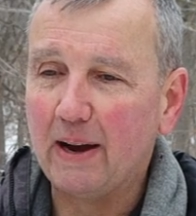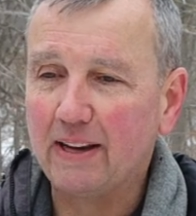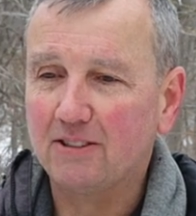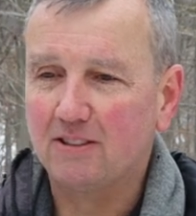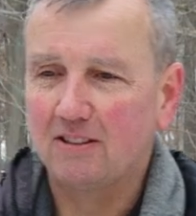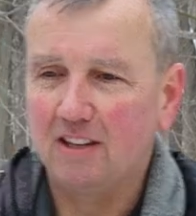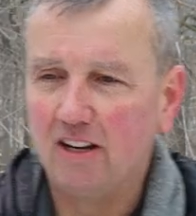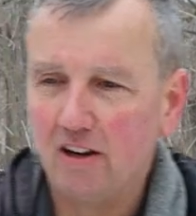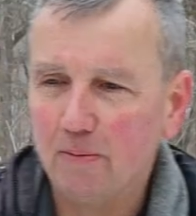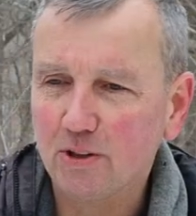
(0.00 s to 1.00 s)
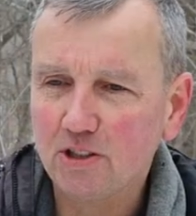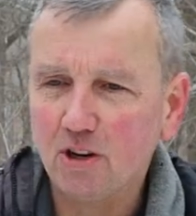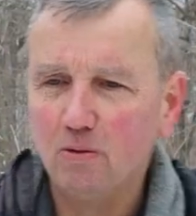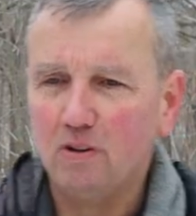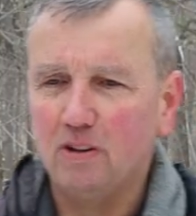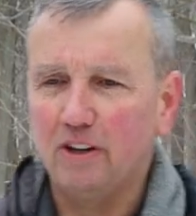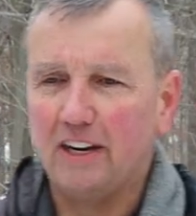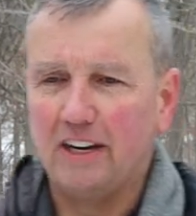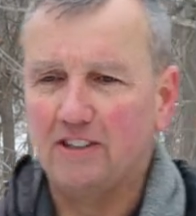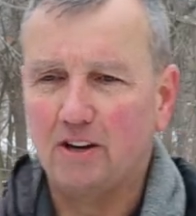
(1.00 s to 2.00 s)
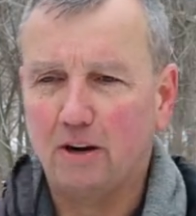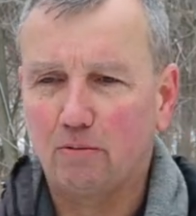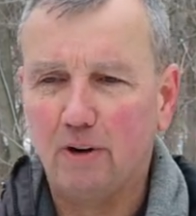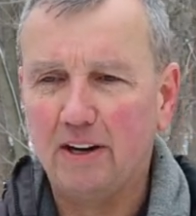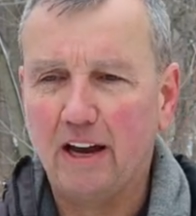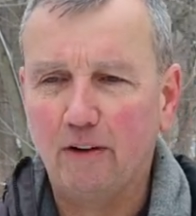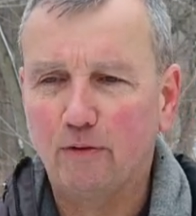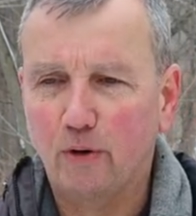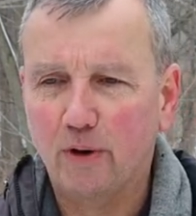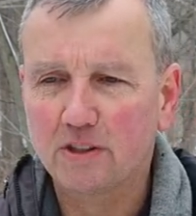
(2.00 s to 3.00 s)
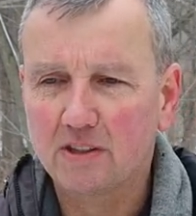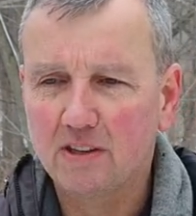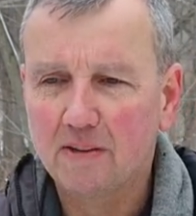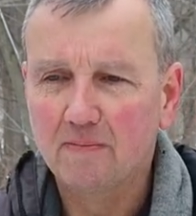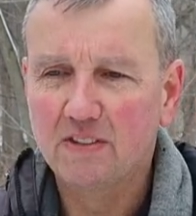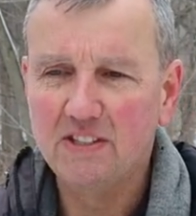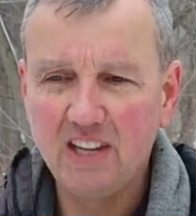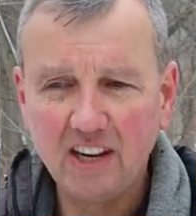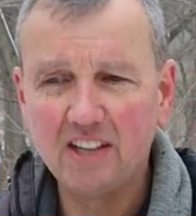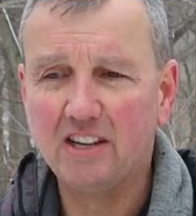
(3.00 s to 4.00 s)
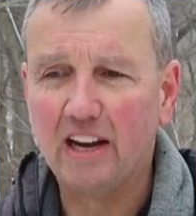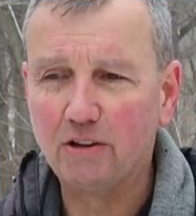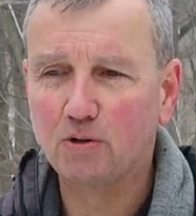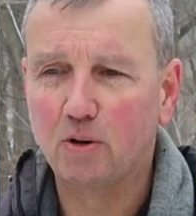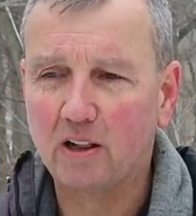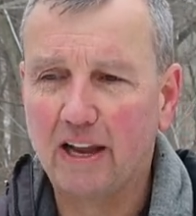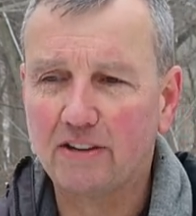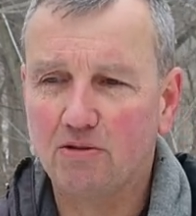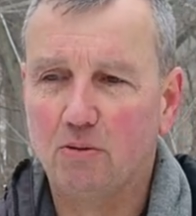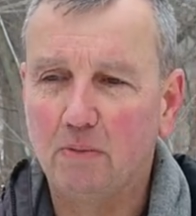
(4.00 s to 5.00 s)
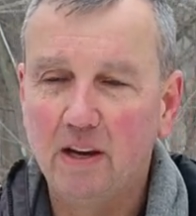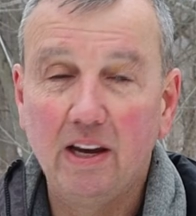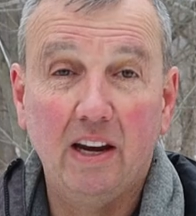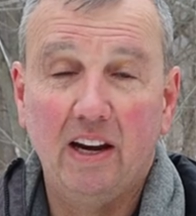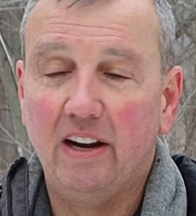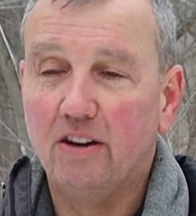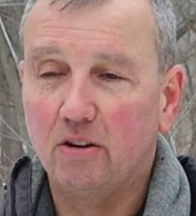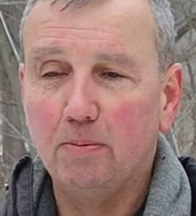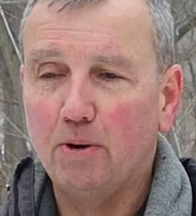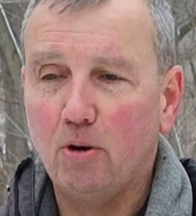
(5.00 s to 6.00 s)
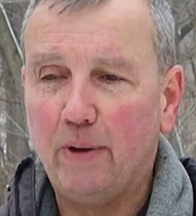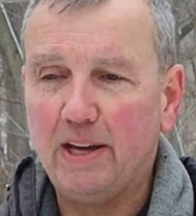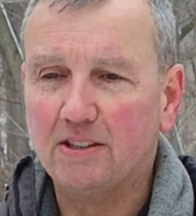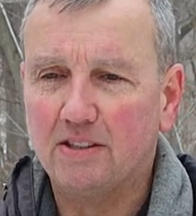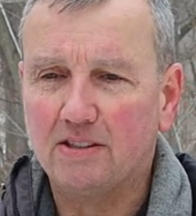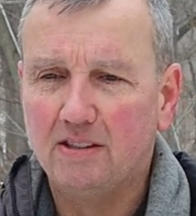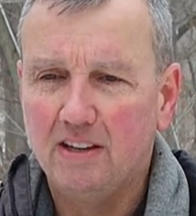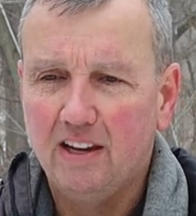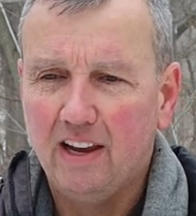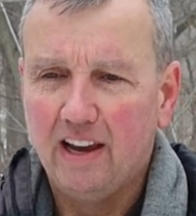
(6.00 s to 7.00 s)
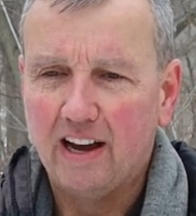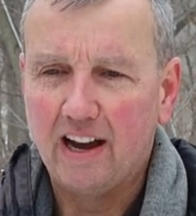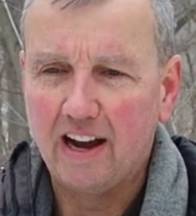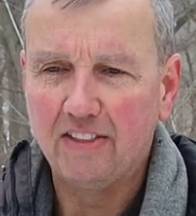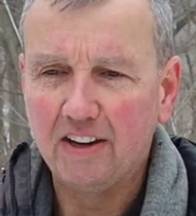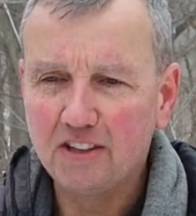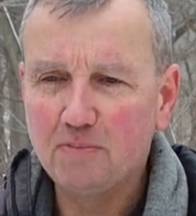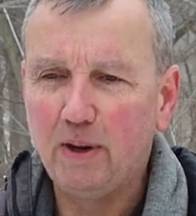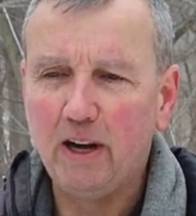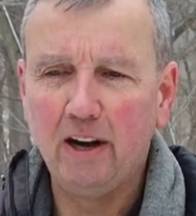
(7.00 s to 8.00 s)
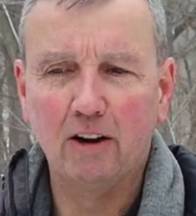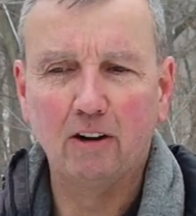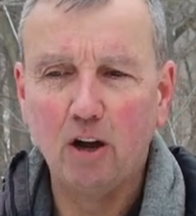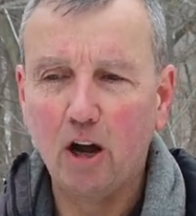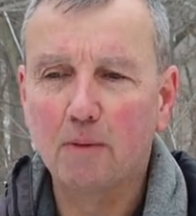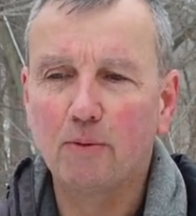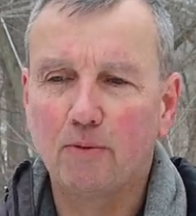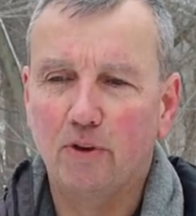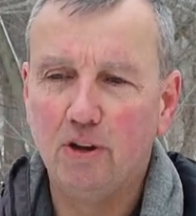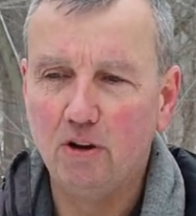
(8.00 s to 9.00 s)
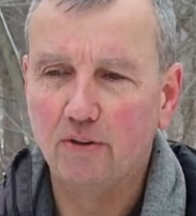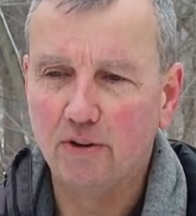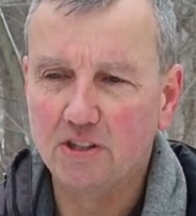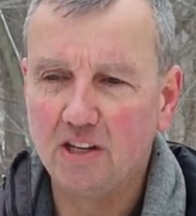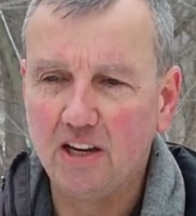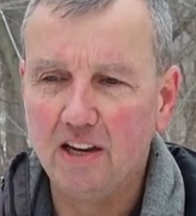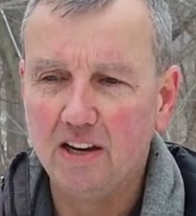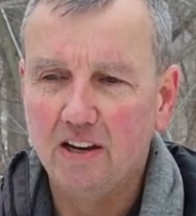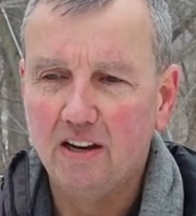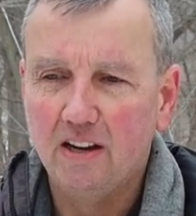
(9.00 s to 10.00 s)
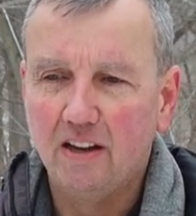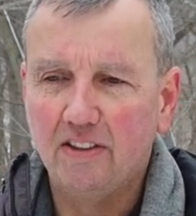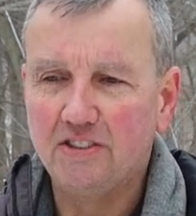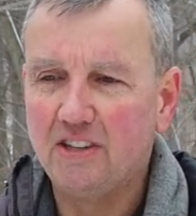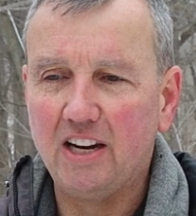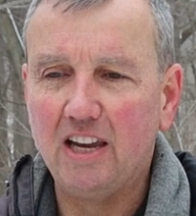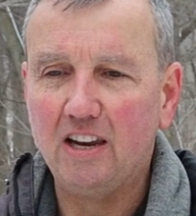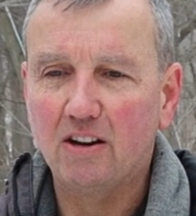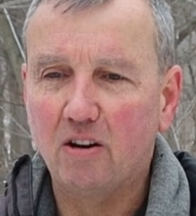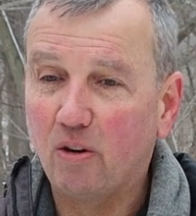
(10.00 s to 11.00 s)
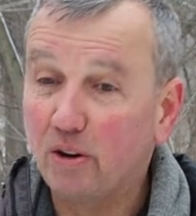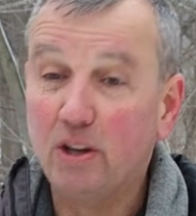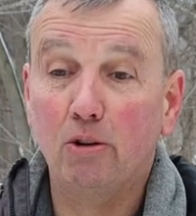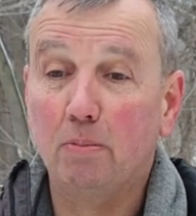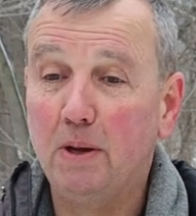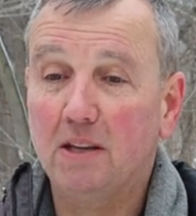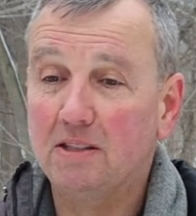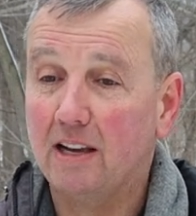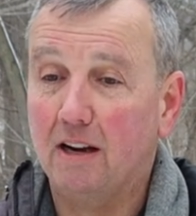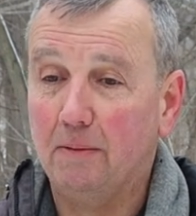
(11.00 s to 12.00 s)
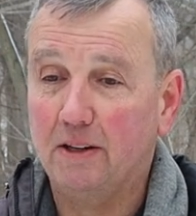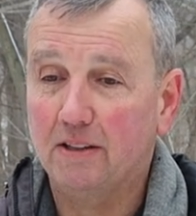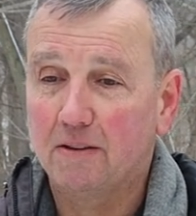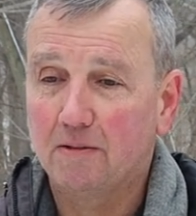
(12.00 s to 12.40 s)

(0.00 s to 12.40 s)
past the Dairy Bush, don't look at it as a rundown forest. See it as an outdoor classroom and an urban oasis uh, that has been here long before the university, the city, or European settlement.